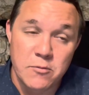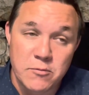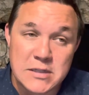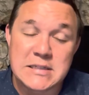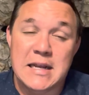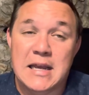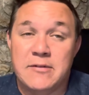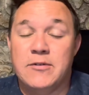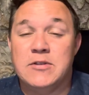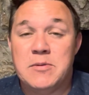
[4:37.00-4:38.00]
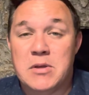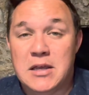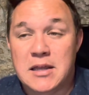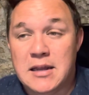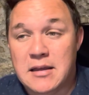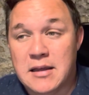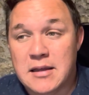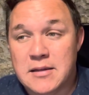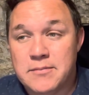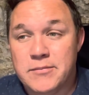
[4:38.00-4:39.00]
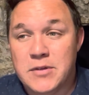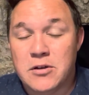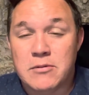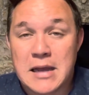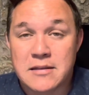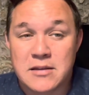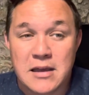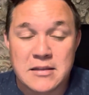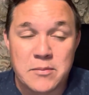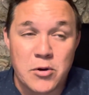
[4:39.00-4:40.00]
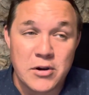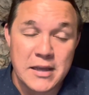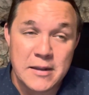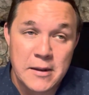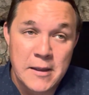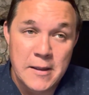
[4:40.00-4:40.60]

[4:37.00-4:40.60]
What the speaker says: We said, hey, $50 million, you know, at the market,